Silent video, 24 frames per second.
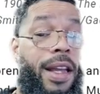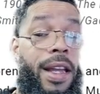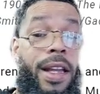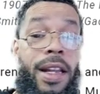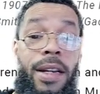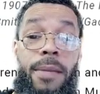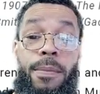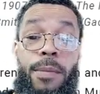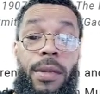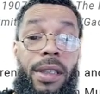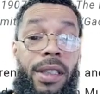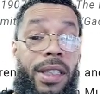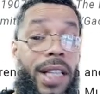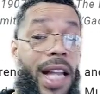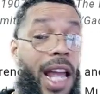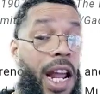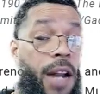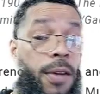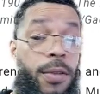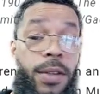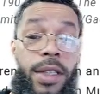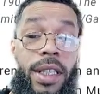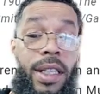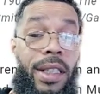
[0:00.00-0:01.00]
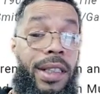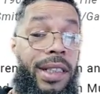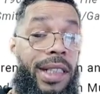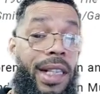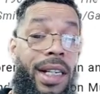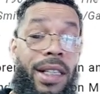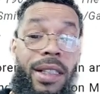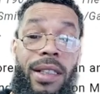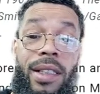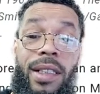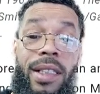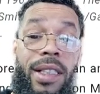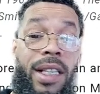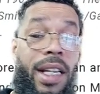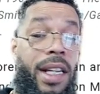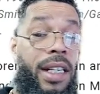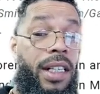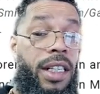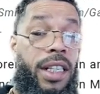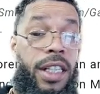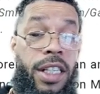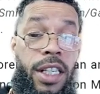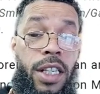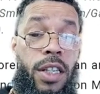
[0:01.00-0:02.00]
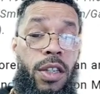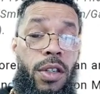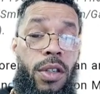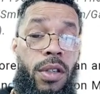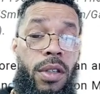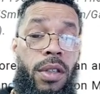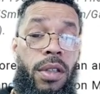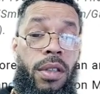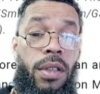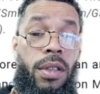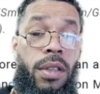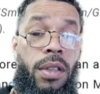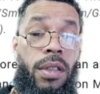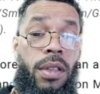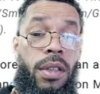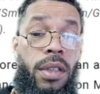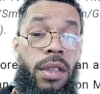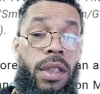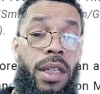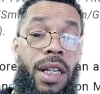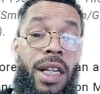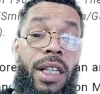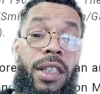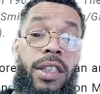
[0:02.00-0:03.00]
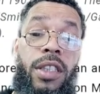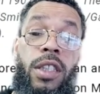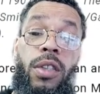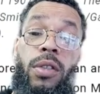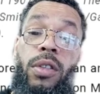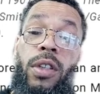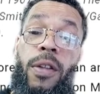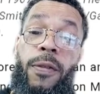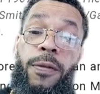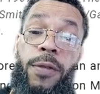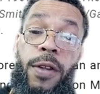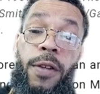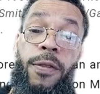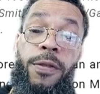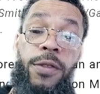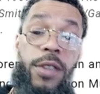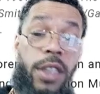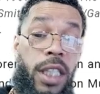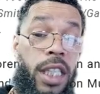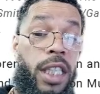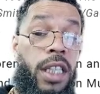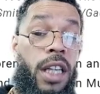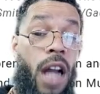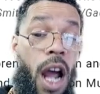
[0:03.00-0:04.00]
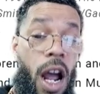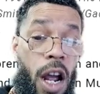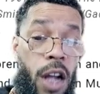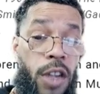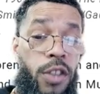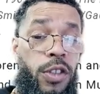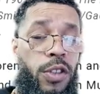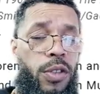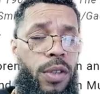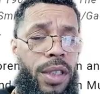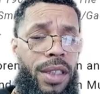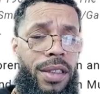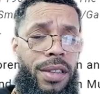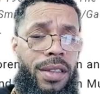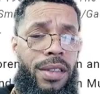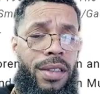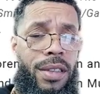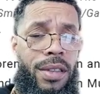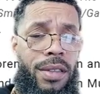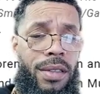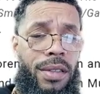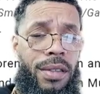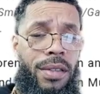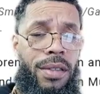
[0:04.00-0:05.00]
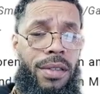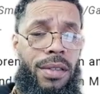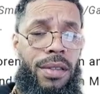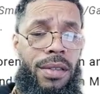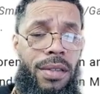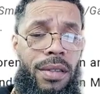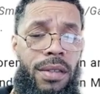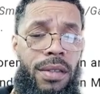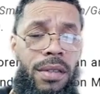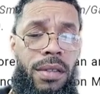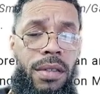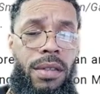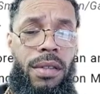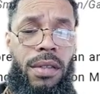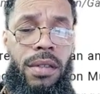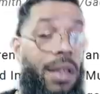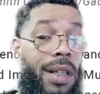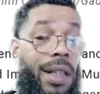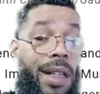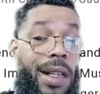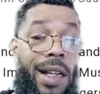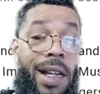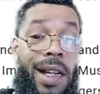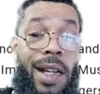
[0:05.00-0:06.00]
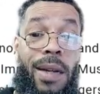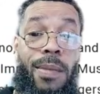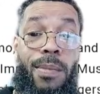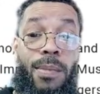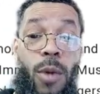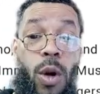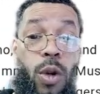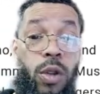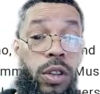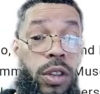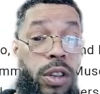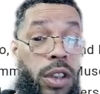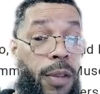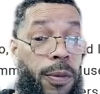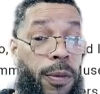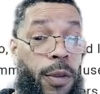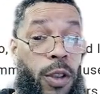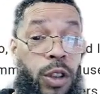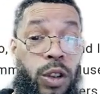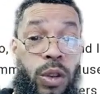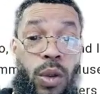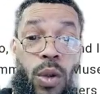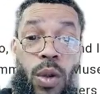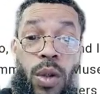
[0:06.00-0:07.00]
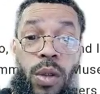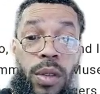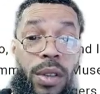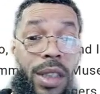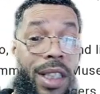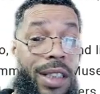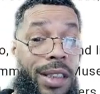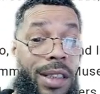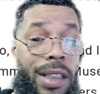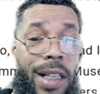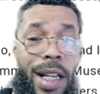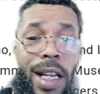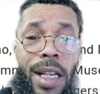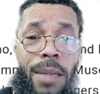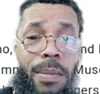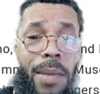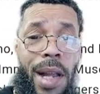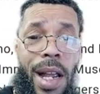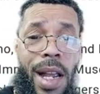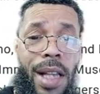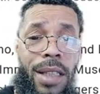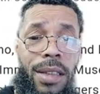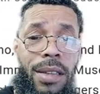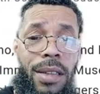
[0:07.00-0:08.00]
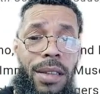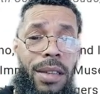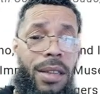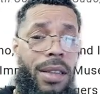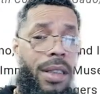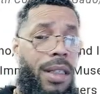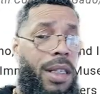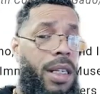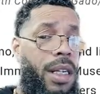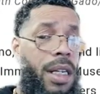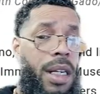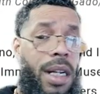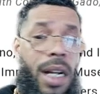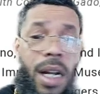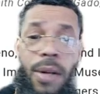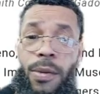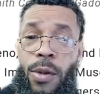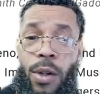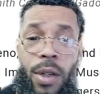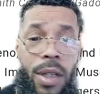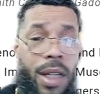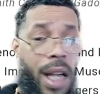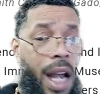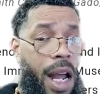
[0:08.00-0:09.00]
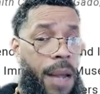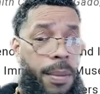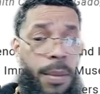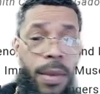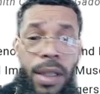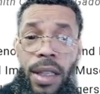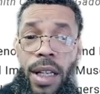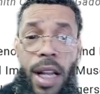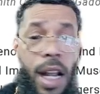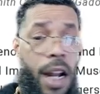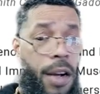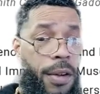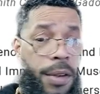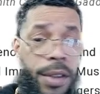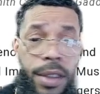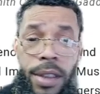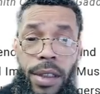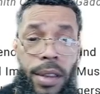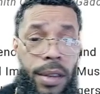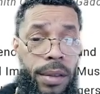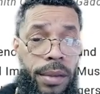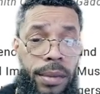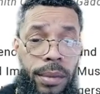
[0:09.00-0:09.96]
and malaria didn't get here until the 1500s. And most of us on this landmass never got malaria.